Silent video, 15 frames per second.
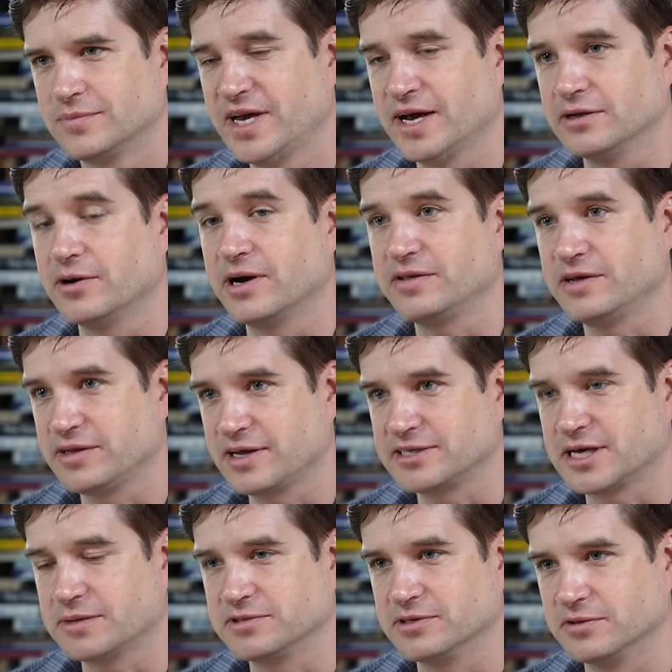Yeah, no, I think that's
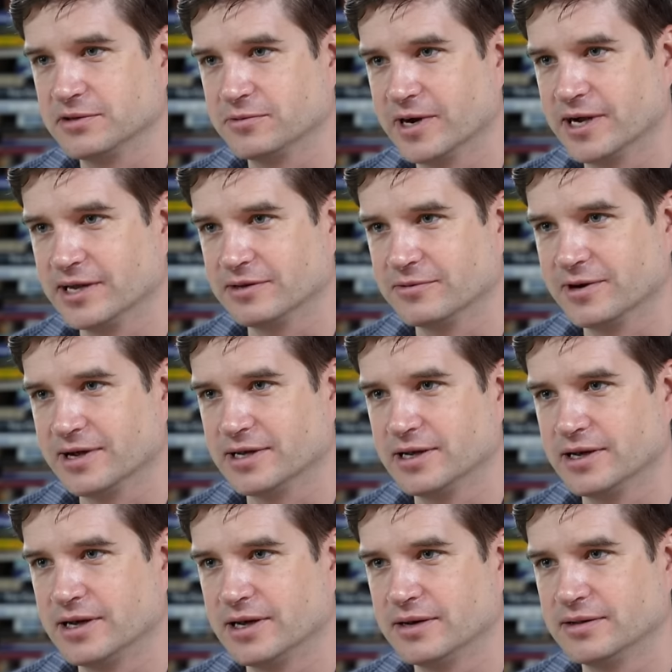absolutely right. Right,
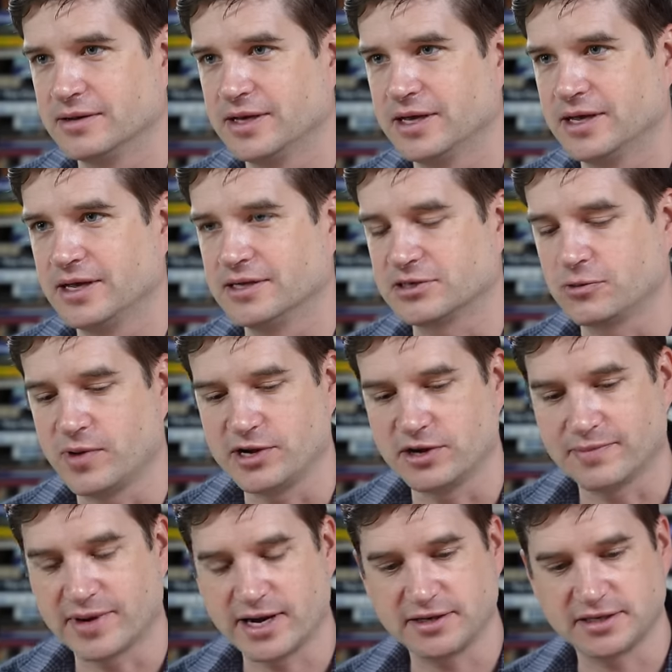uh, it, it's a way your
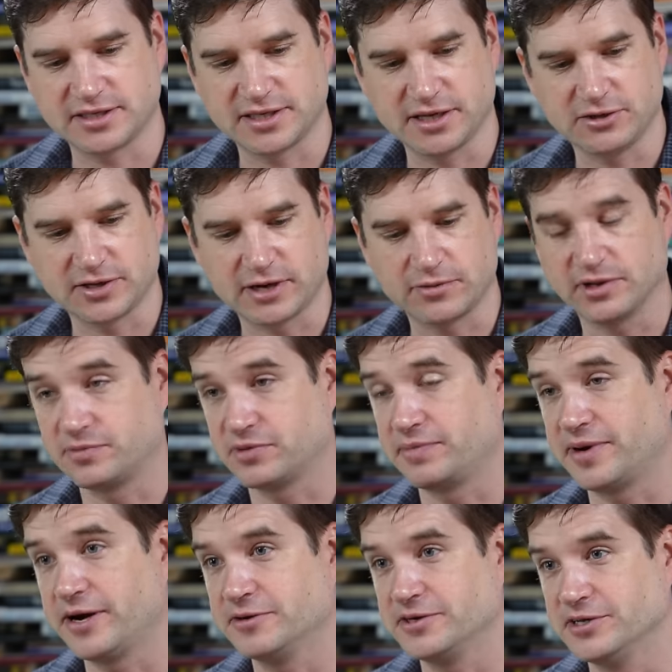mind is saying you're not really
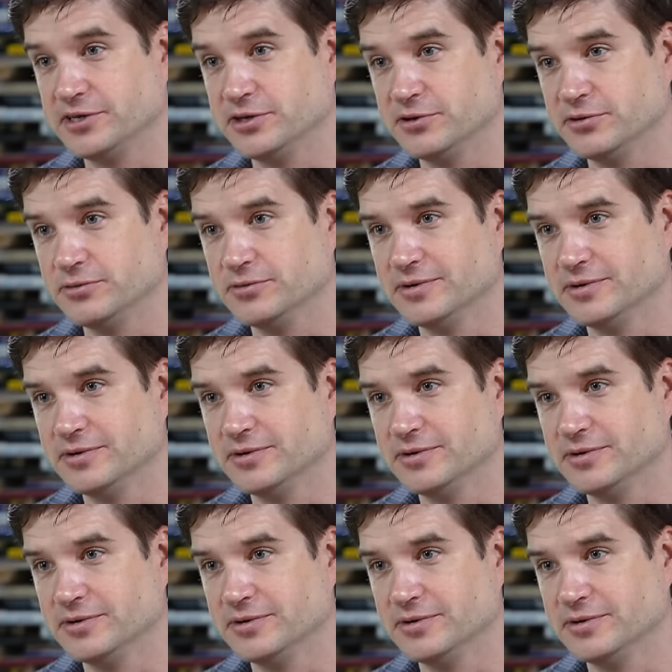prepared to do.